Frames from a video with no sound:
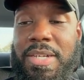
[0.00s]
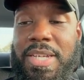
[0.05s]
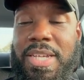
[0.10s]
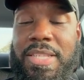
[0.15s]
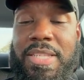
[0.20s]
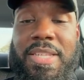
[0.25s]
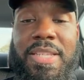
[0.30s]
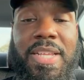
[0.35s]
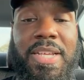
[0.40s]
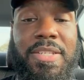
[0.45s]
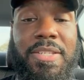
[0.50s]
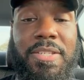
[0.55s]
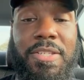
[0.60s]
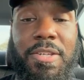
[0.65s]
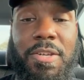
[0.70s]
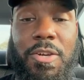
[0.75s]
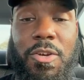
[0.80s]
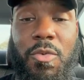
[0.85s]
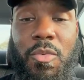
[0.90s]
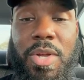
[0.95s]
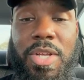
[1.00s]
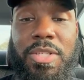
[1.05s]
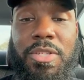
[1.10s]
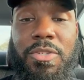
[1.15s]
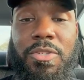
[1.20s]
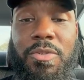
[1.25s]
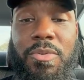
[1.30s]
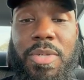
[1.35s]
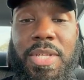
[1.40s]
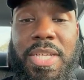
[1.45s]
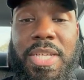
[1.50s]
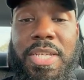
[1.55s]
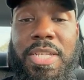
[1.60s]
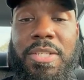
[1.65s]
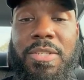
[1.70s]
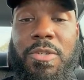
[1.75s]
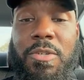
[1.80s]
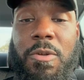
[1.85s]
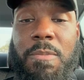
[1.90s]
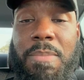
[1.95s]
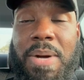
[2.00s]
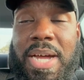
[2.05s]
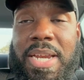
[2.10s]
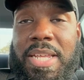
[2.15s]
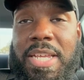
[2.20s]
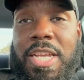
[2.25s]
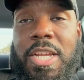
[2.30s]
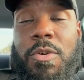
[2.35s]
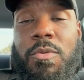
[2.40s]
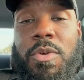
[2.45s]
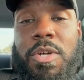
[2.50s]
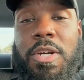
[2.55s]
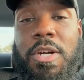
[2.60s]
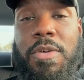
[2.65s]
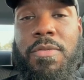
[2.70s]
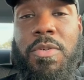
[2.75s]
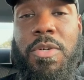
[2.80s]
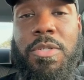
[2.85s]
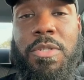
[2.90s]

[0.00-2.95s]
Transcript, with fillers: get the necessary rest that you need so your body can recover.